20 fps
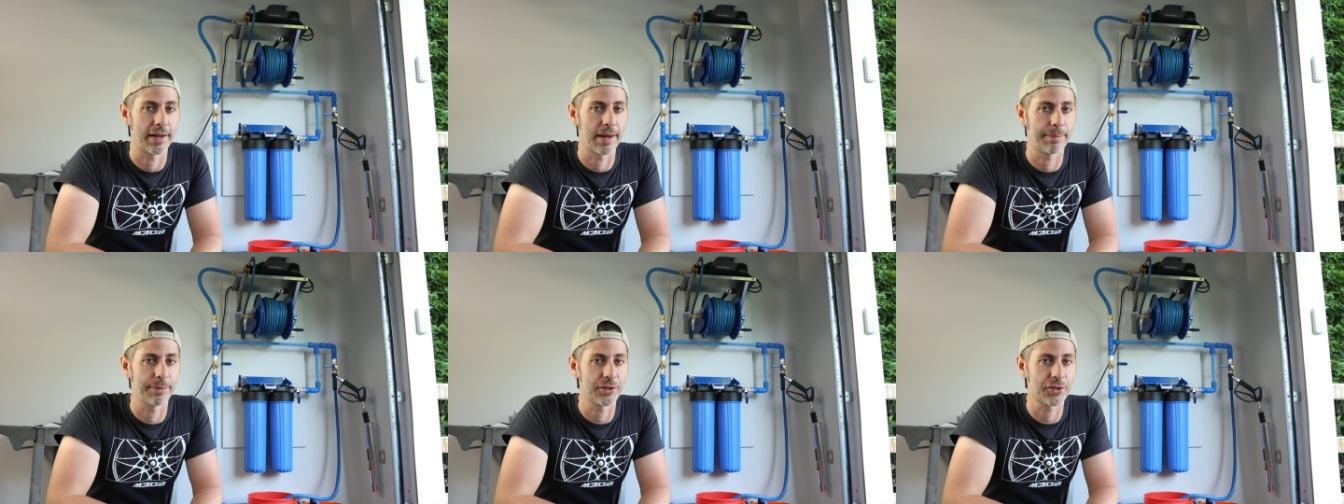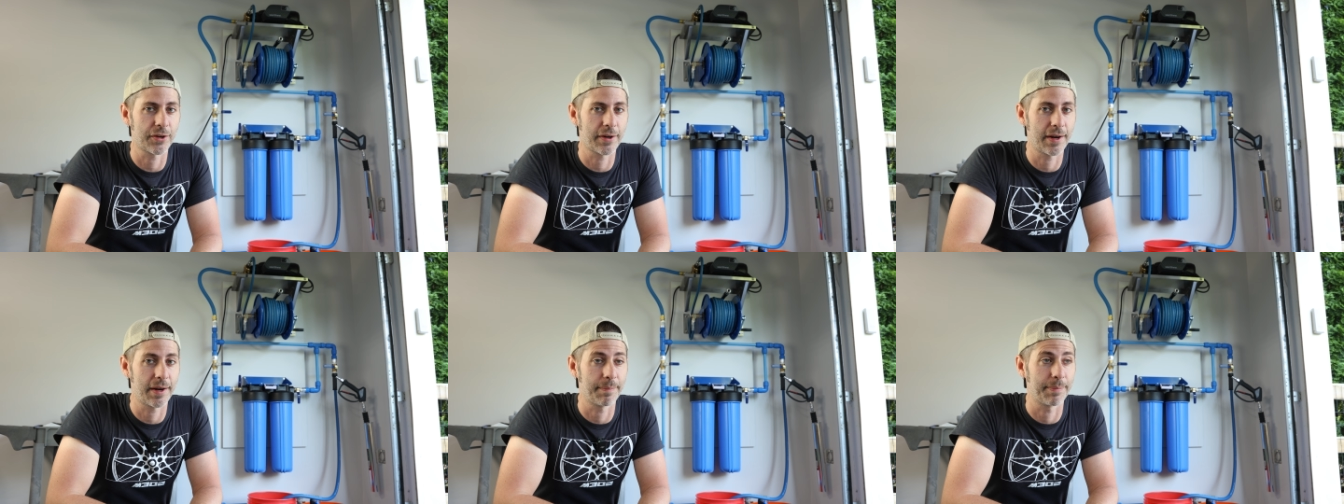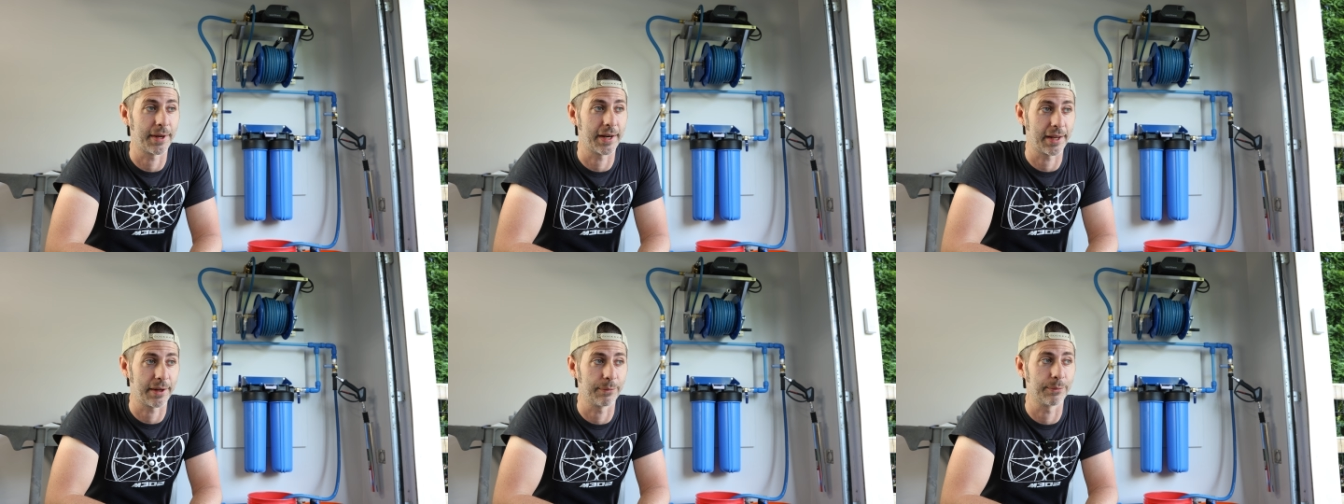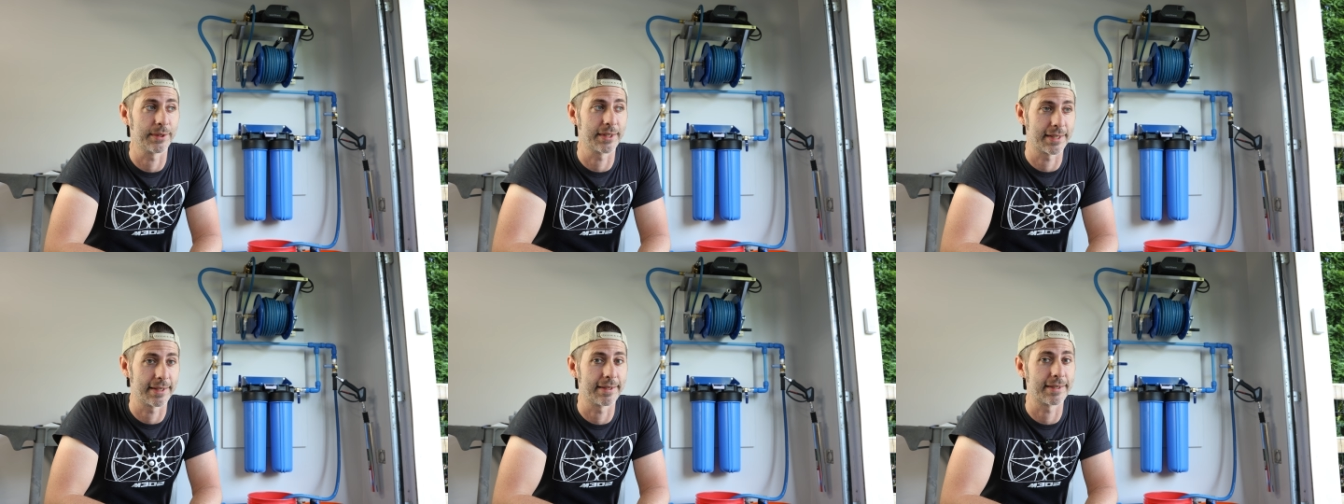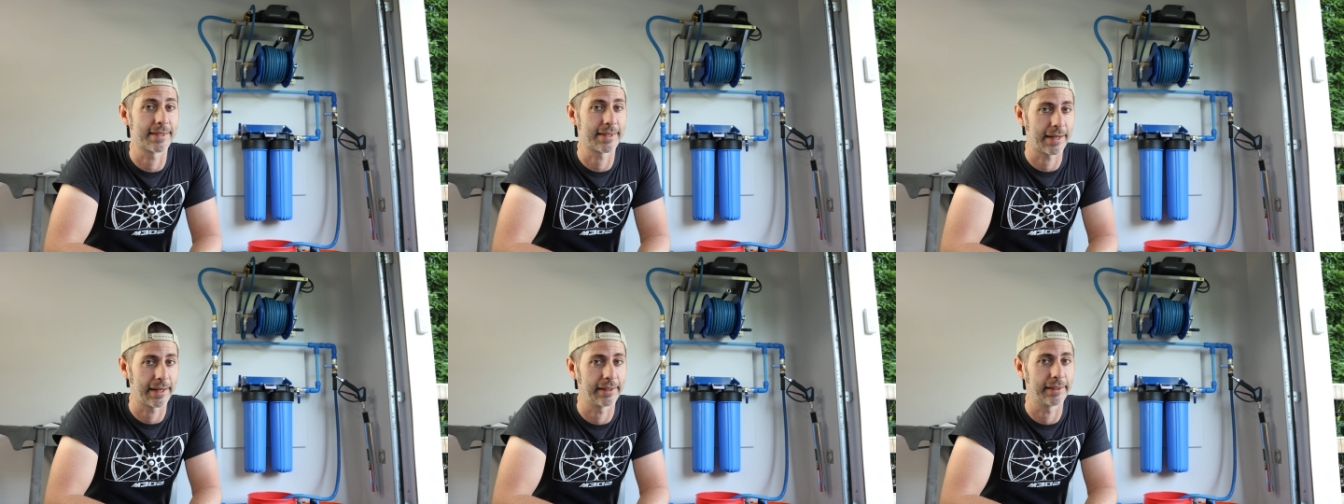demonstrate it, but it was
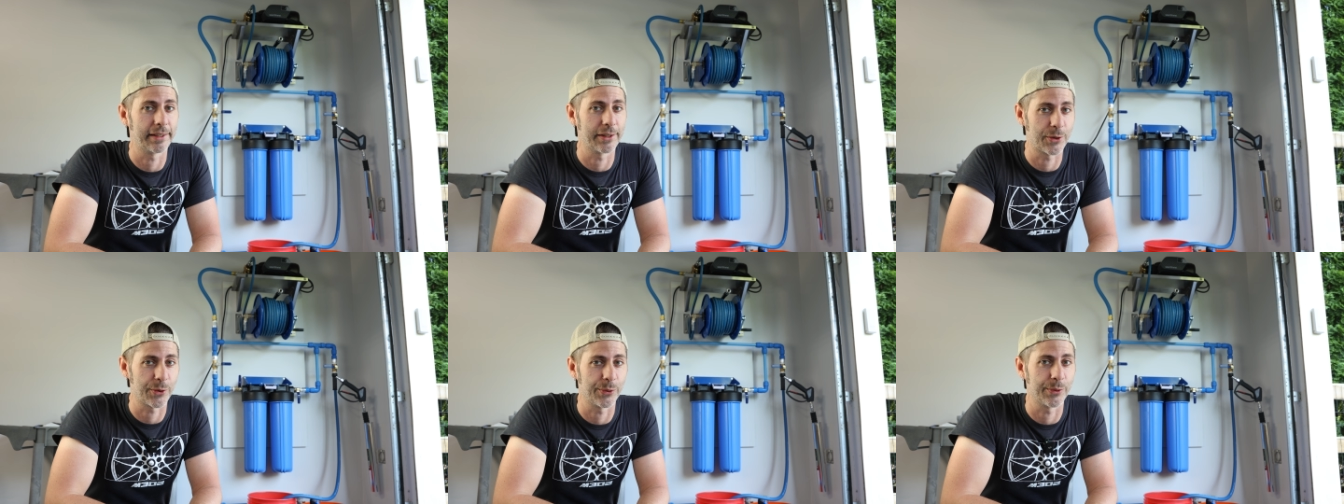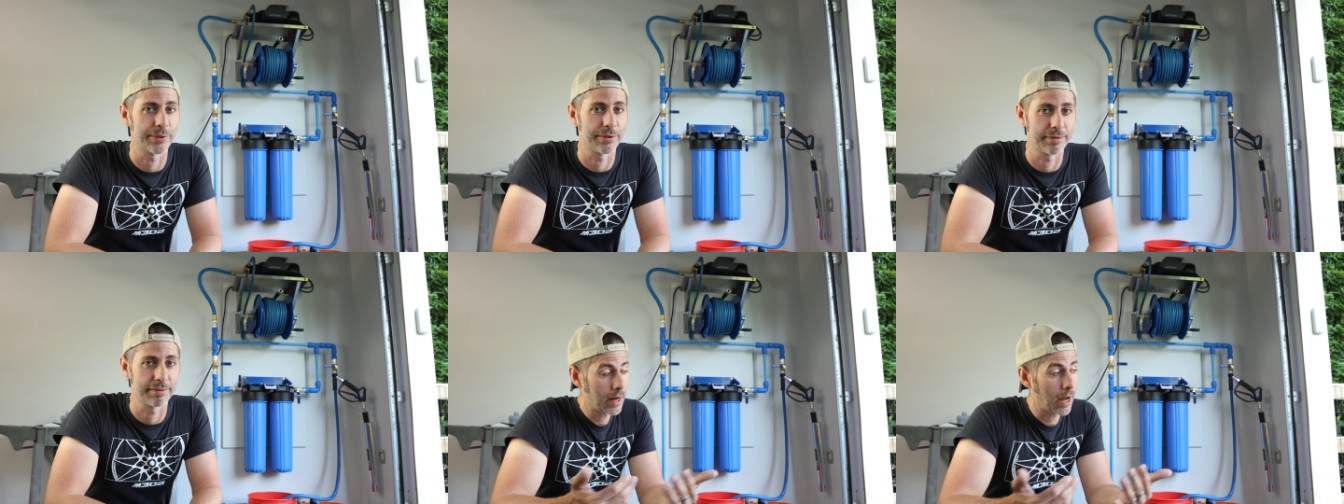insanely cool.